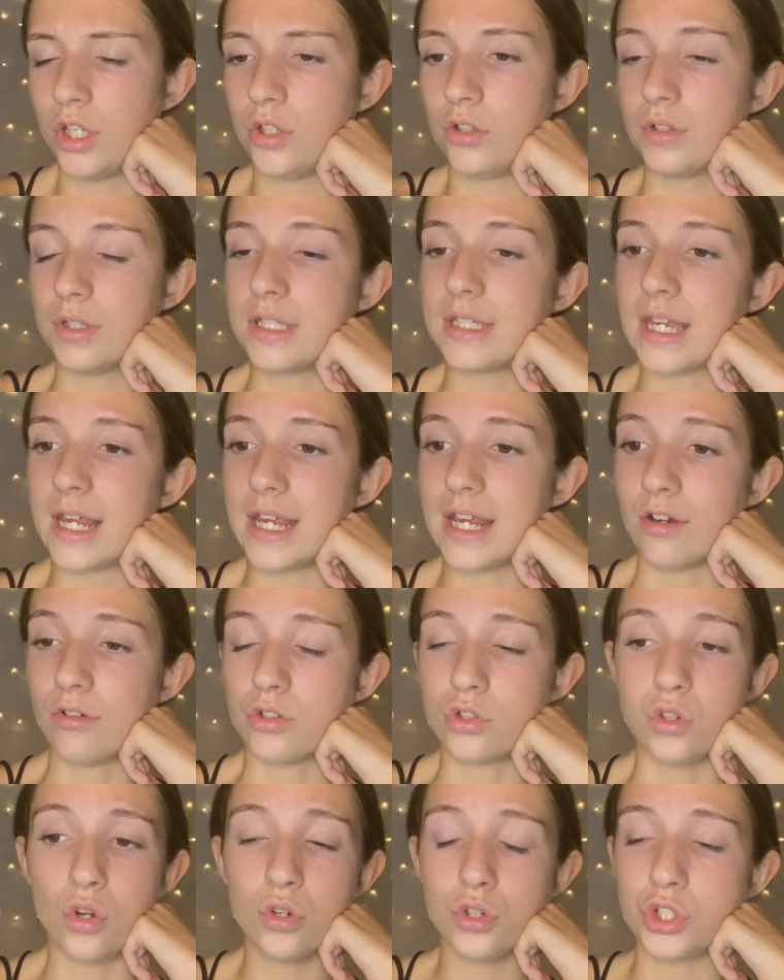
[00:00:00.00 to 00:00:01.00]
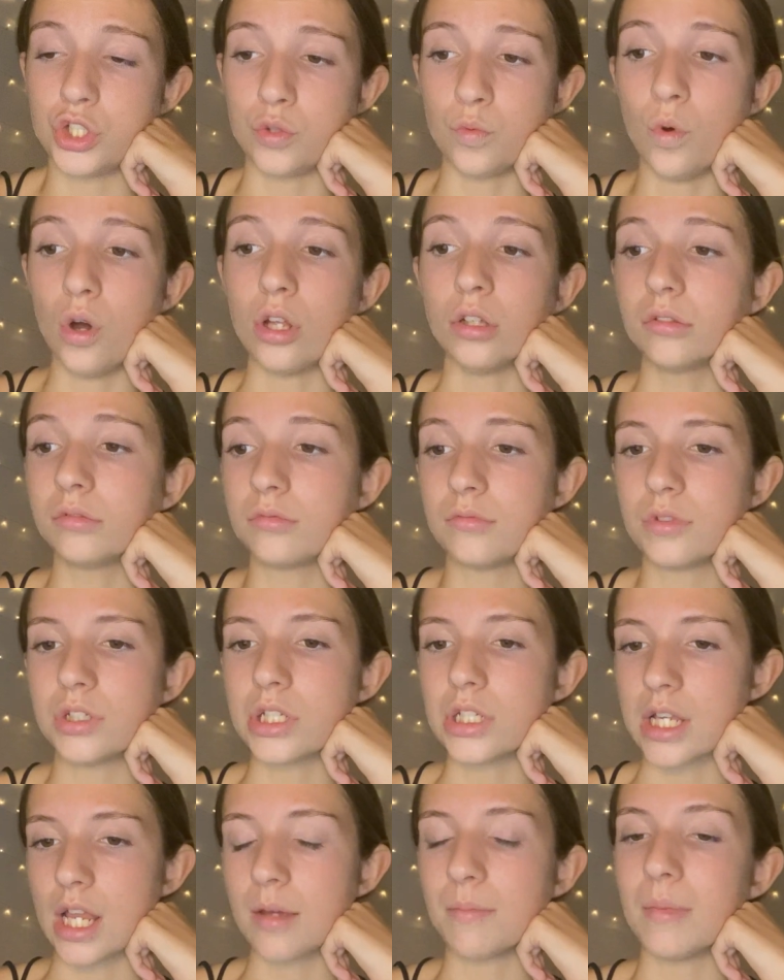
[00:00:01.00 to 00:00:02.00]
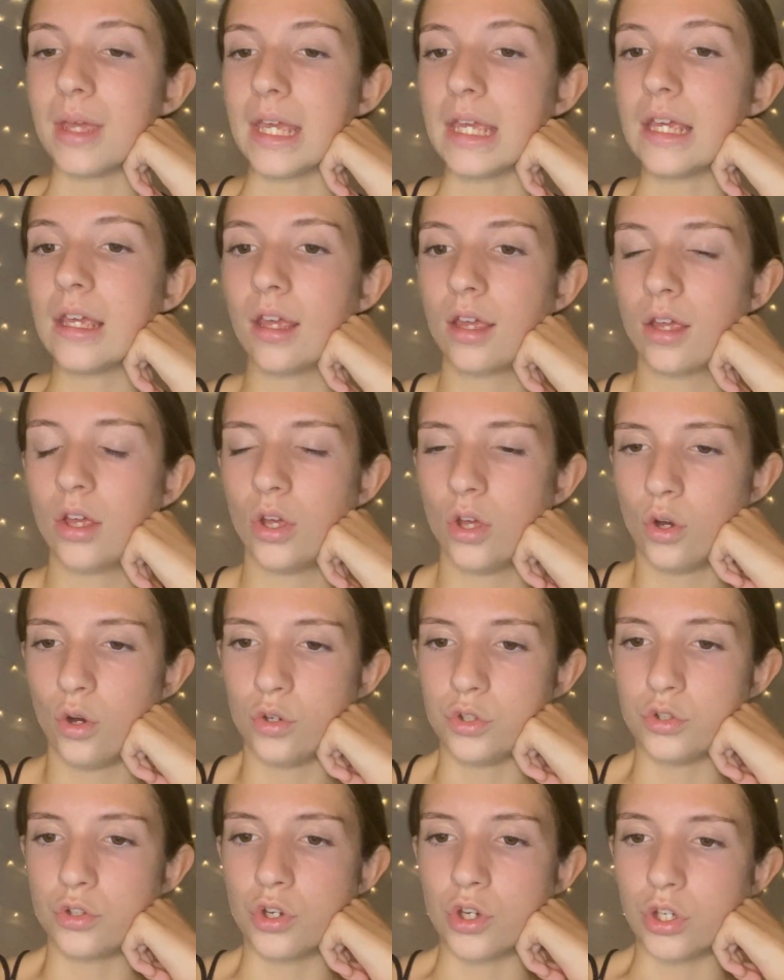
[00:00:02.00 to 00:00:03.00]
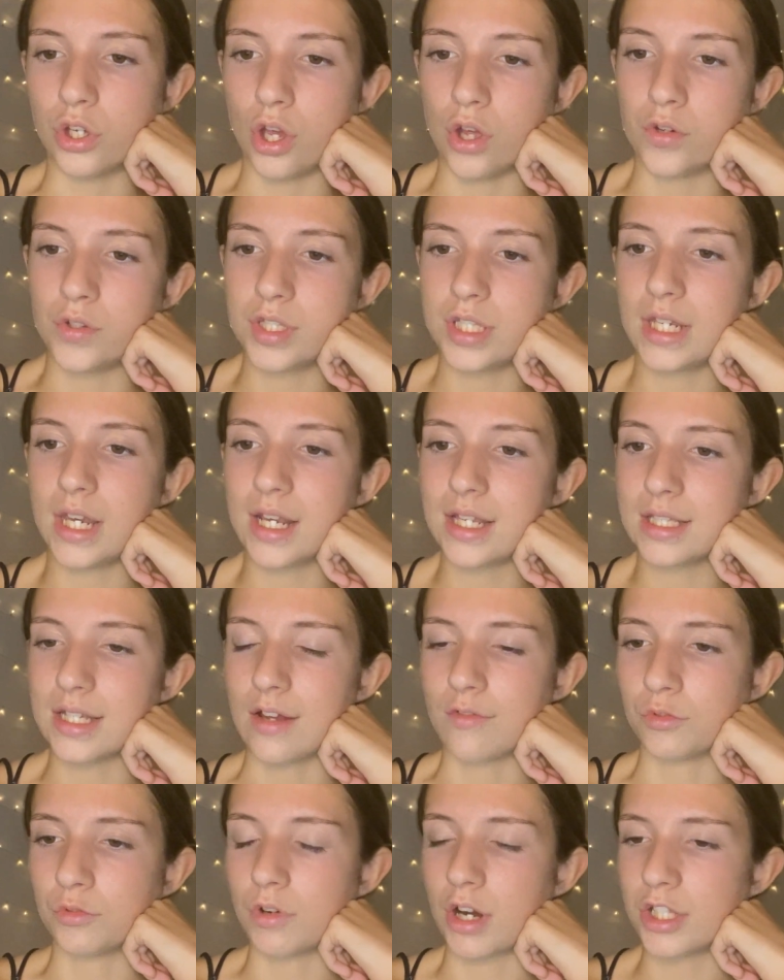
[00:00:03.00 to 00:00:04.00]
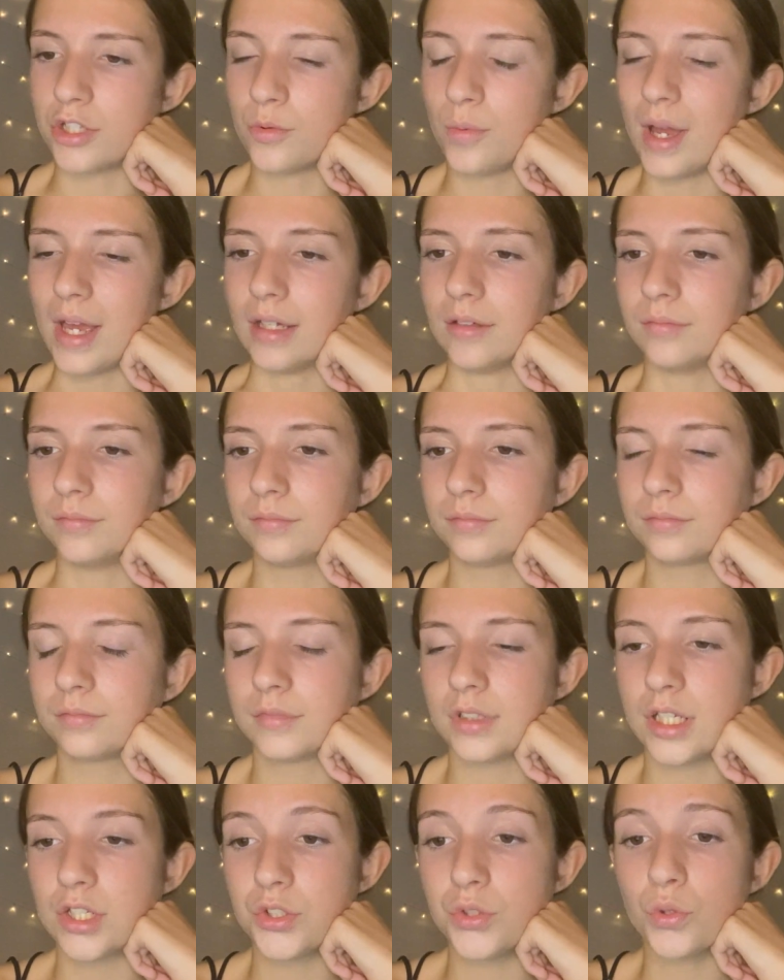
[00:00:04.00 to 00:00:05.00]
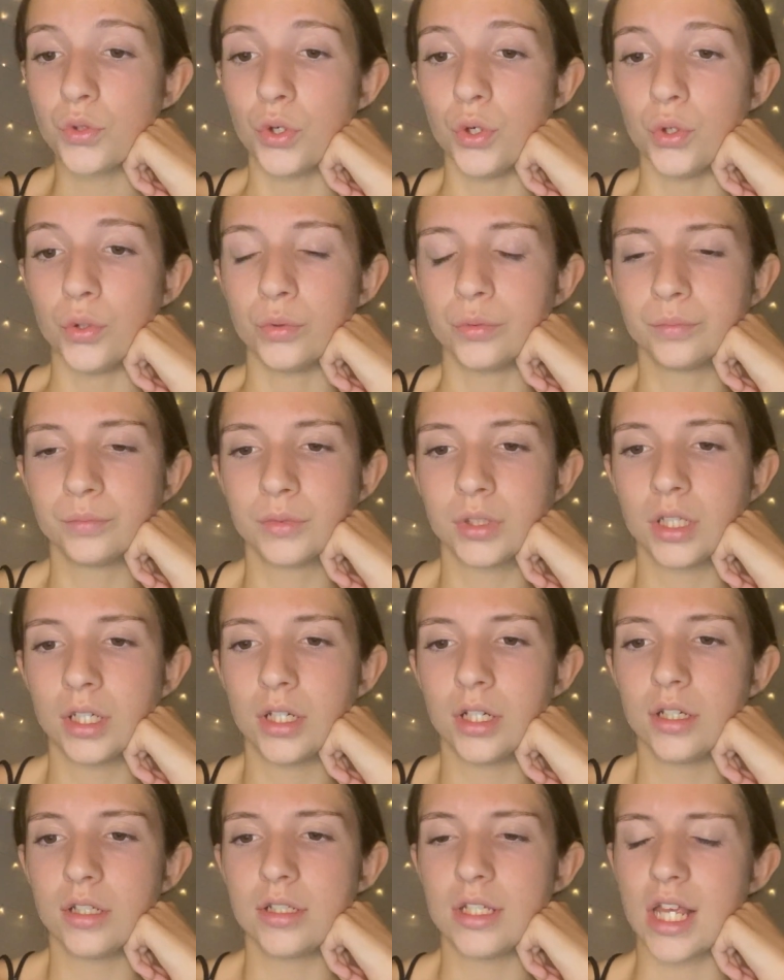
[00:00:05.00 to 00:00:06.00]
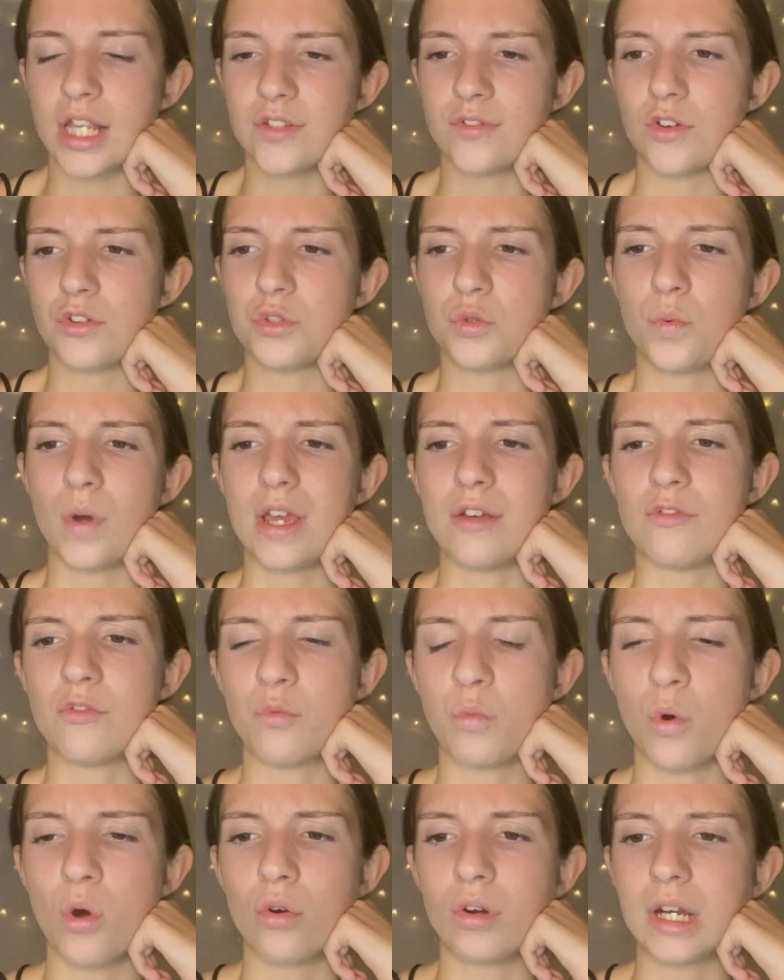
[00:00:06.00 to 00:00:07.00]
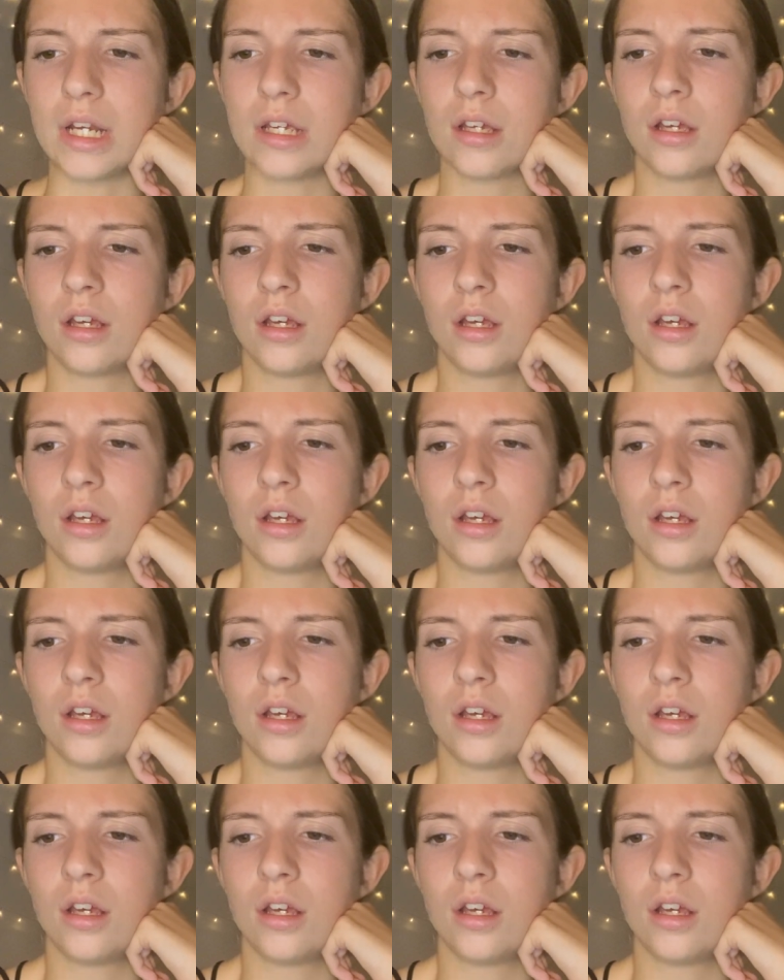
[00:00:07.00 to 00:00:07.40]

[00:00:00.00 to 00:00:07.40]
You can stay here as long as you want, just like me, or you can go to the next level right away. It's your call. Tess felt a wave of worry.